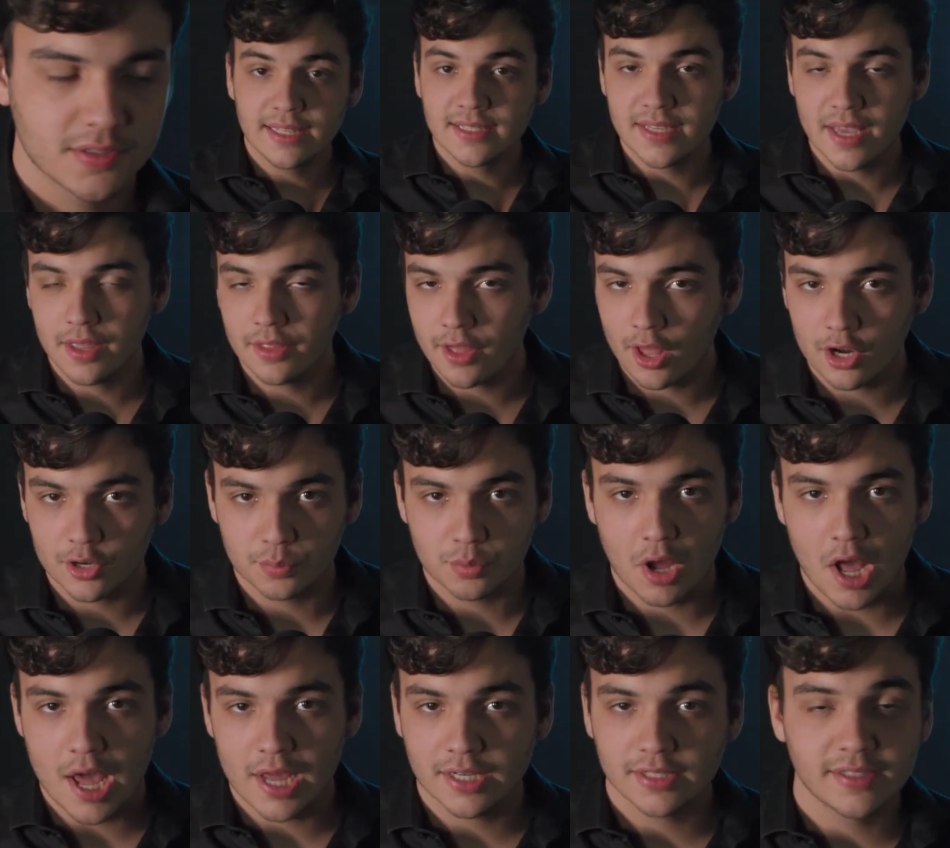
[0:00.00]
A $10
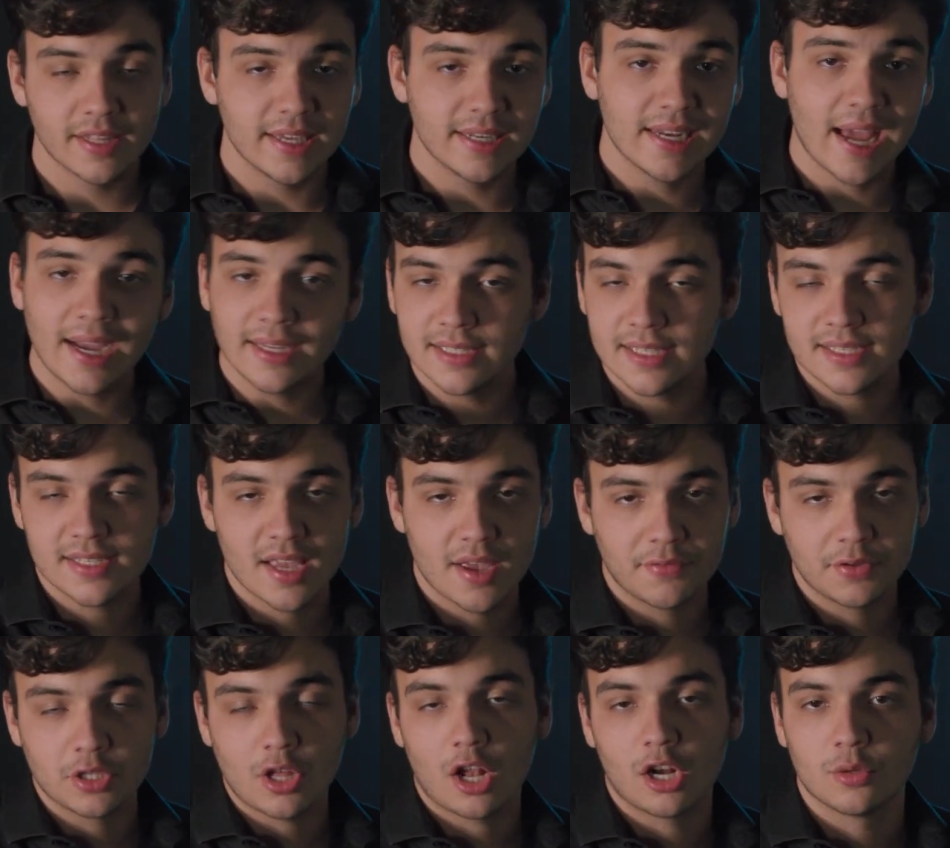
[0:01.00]
product, a
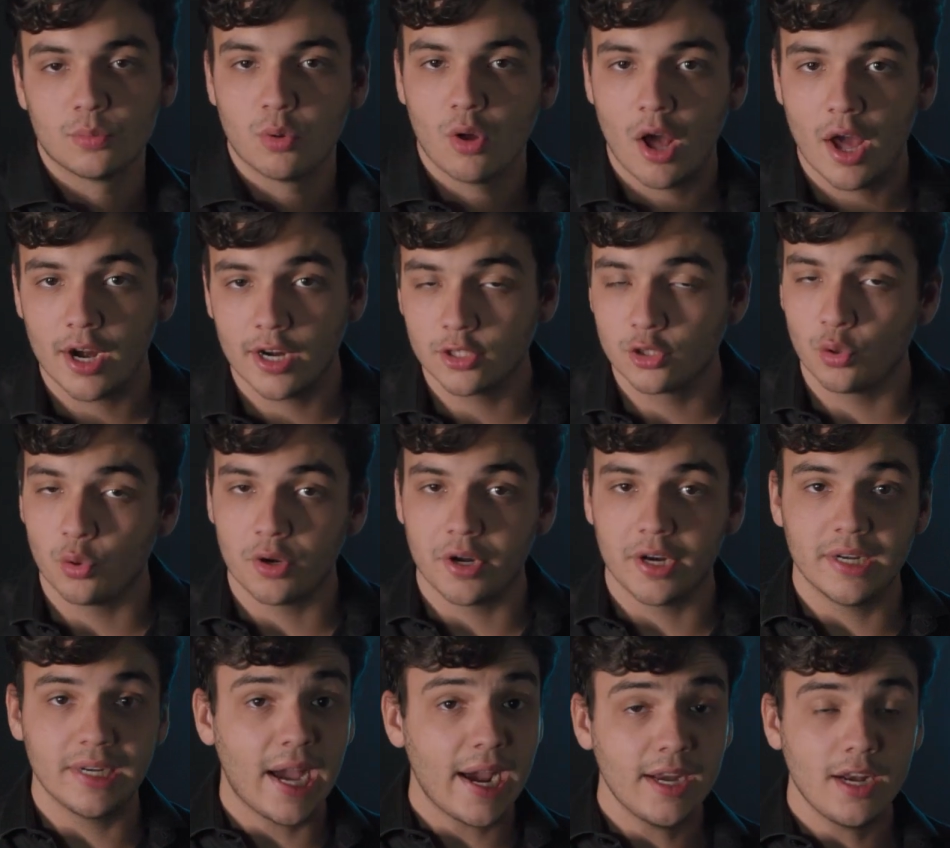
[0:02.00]
$97 product, or
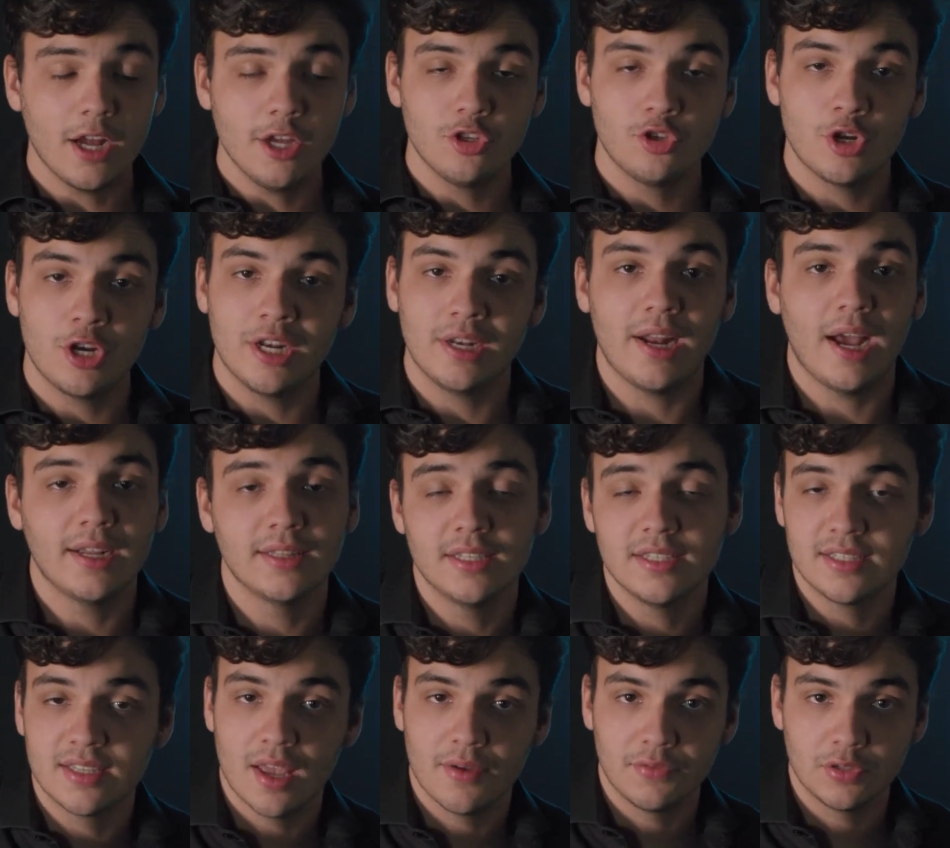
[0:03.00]
a
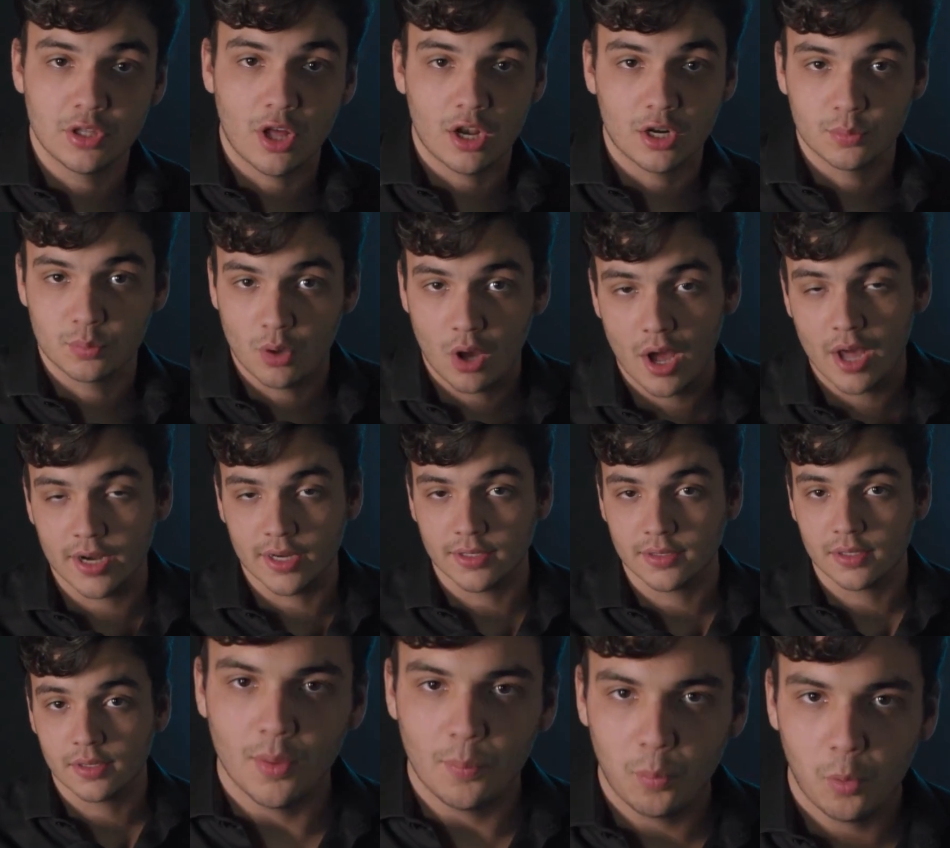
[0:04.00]
$997
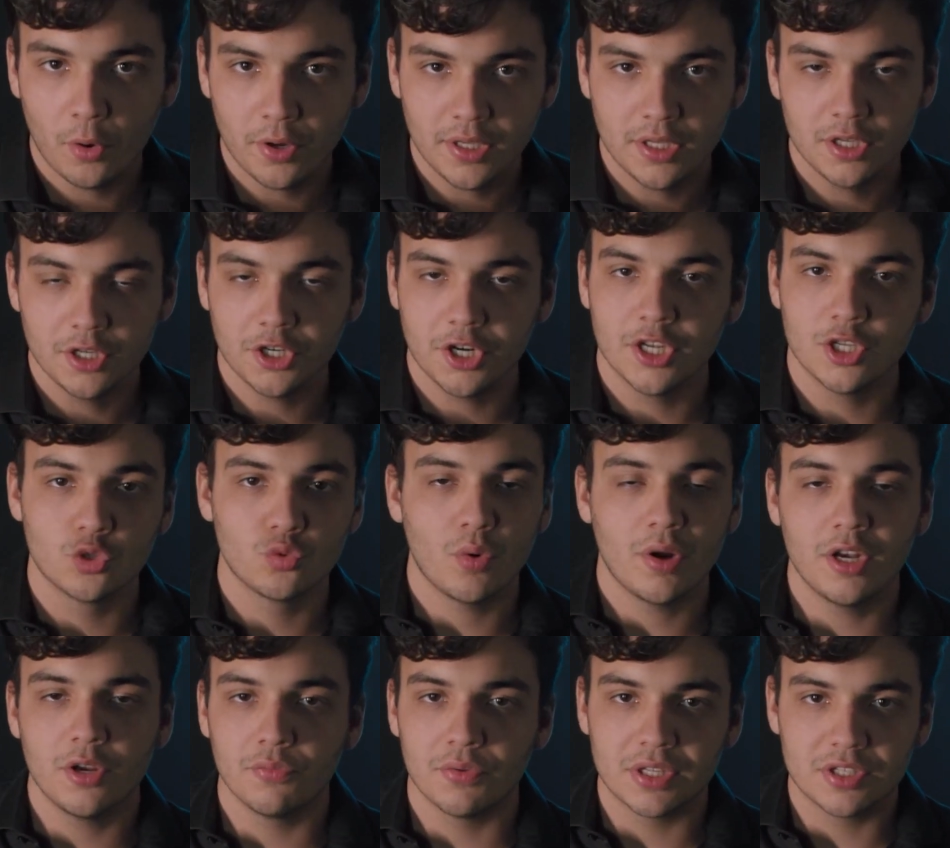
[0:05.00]
product. The point here is
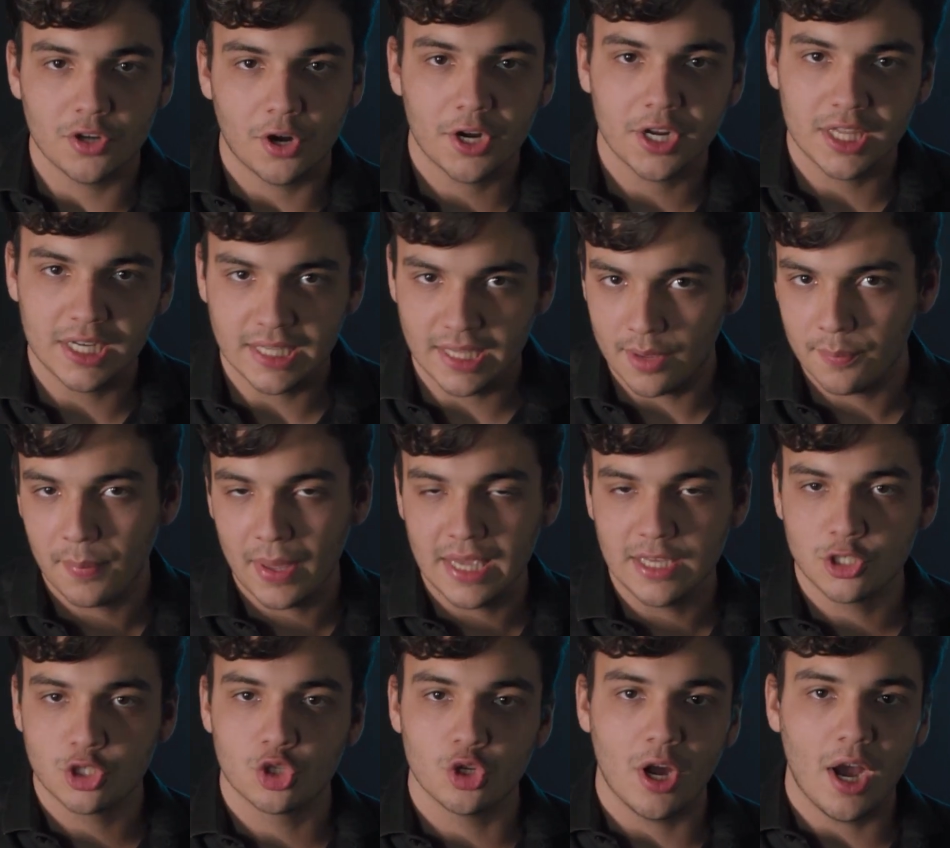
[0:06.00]
running retargeting
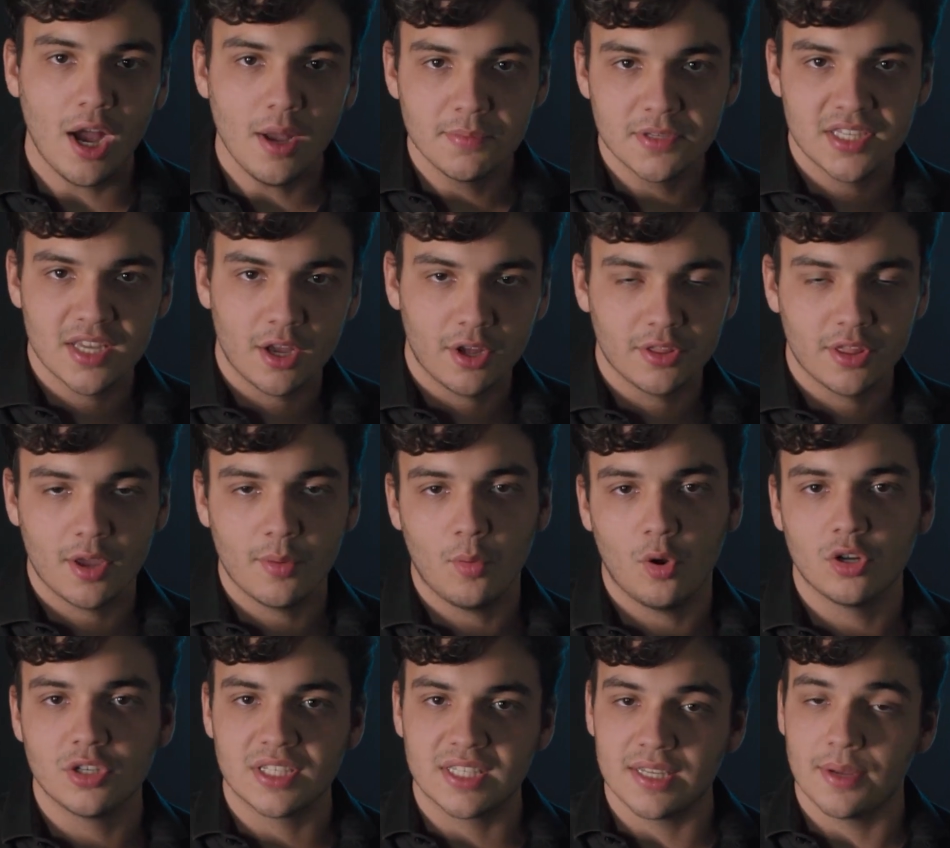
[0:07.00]
campaigns to upsell them
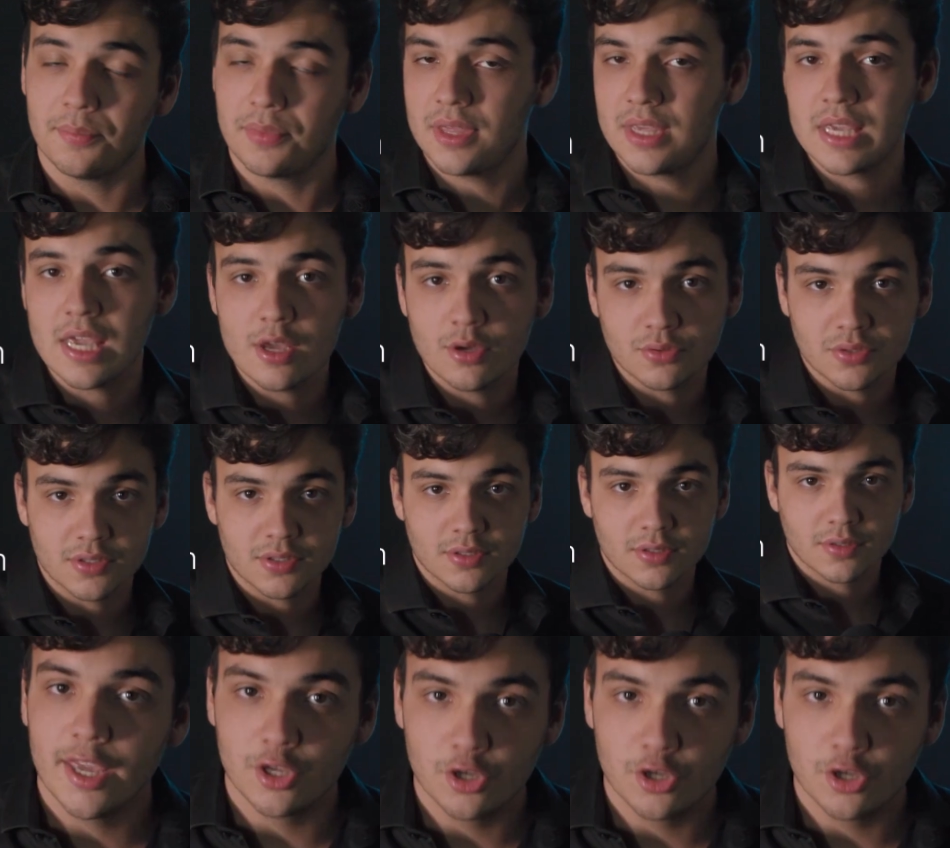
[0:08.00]
on something else.